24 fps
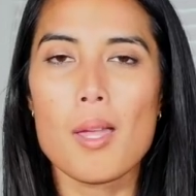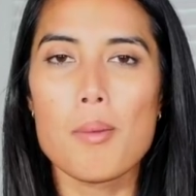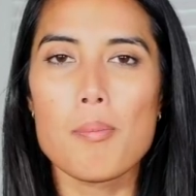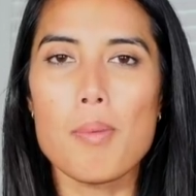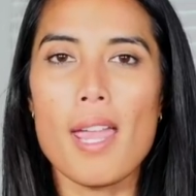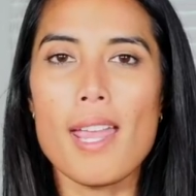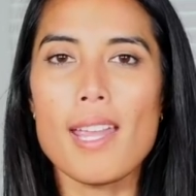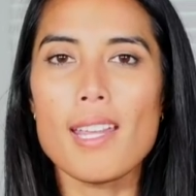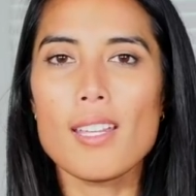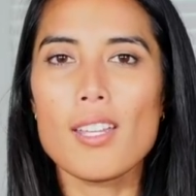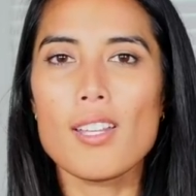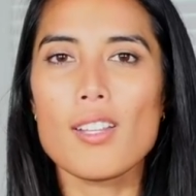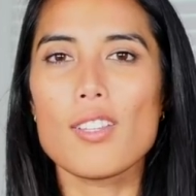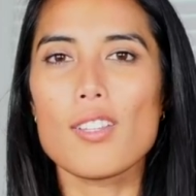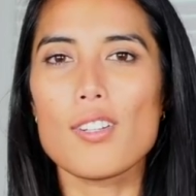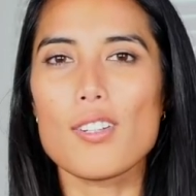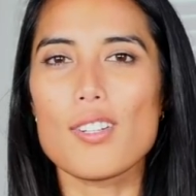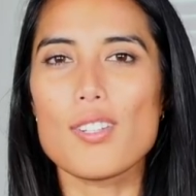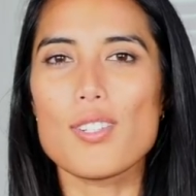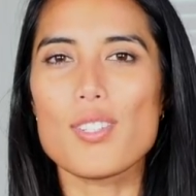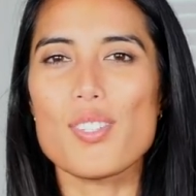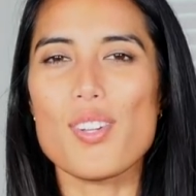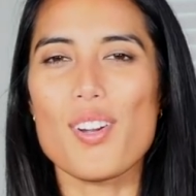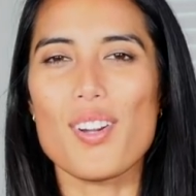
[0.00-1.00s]

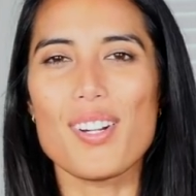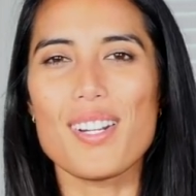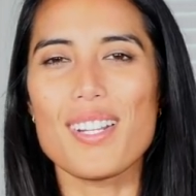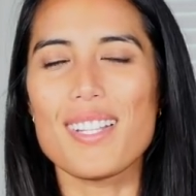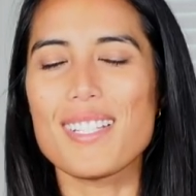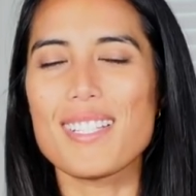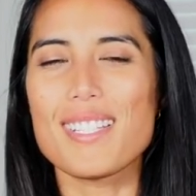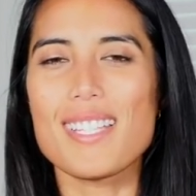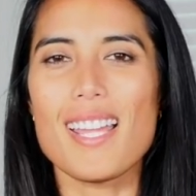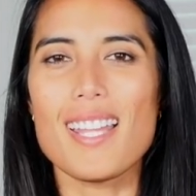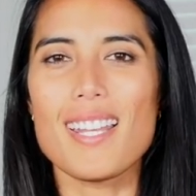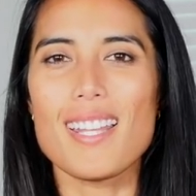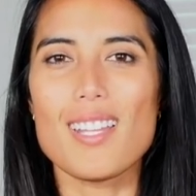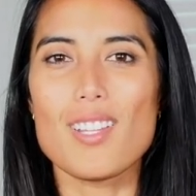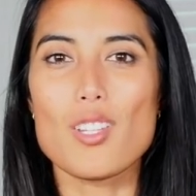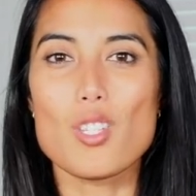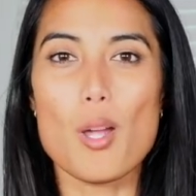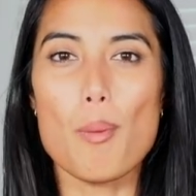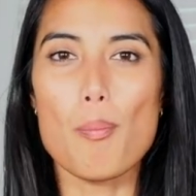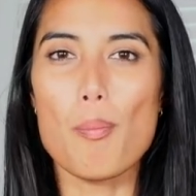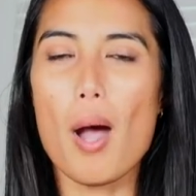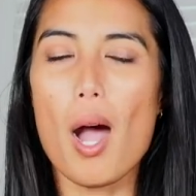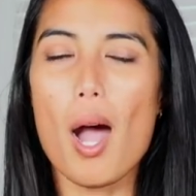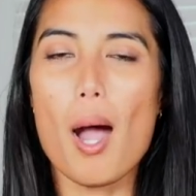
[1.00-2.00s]
Painkillers aren't intended
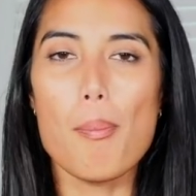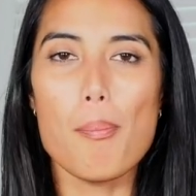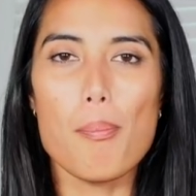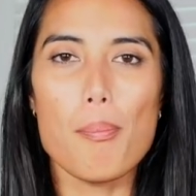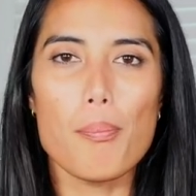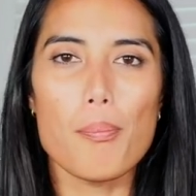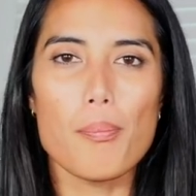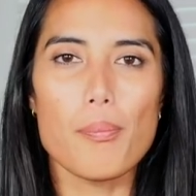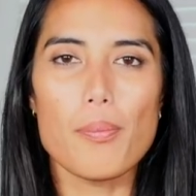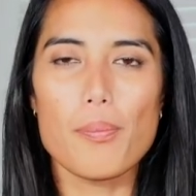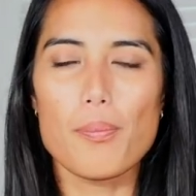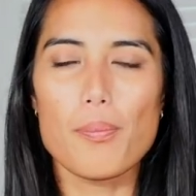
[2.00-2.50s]
to pop,